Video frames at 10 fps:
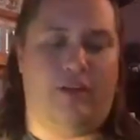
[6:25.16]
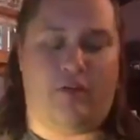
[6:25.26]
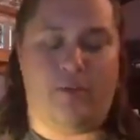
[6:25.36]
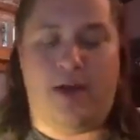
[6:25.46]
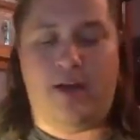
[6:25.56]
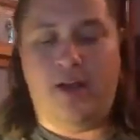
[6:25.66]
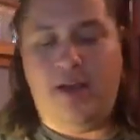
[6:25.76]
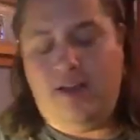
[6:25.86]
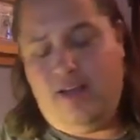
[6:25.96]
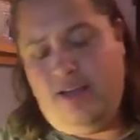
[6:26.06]
for about
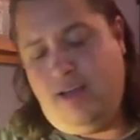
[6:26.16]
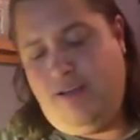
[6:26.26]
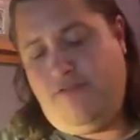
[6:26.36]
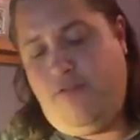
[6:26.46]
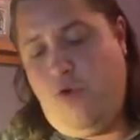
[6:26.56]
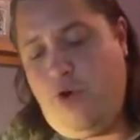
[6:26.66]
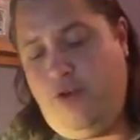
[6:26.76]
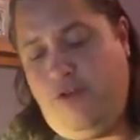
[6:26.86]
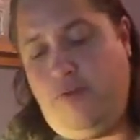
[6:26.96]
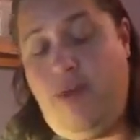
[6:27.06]

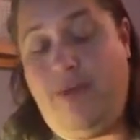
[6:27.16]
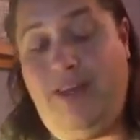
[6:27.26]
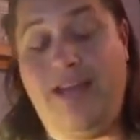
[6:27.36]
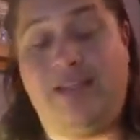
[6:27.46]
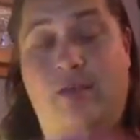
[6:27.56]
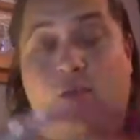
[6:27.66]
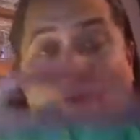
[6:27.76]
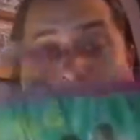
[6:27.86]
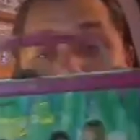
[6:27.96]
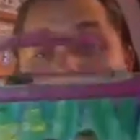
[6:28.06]
fourth or maybe less than
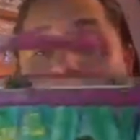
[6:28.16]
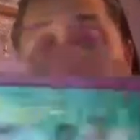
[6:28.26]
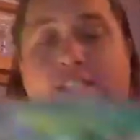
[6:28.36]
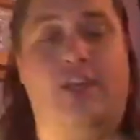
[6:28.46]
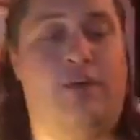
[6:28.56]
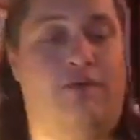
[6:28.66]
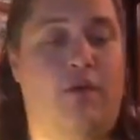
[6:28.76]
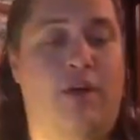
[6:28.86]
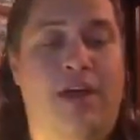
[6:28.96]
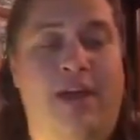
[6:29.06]
what they usually sell
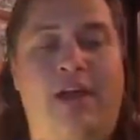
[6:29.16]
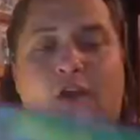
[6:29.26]
for. And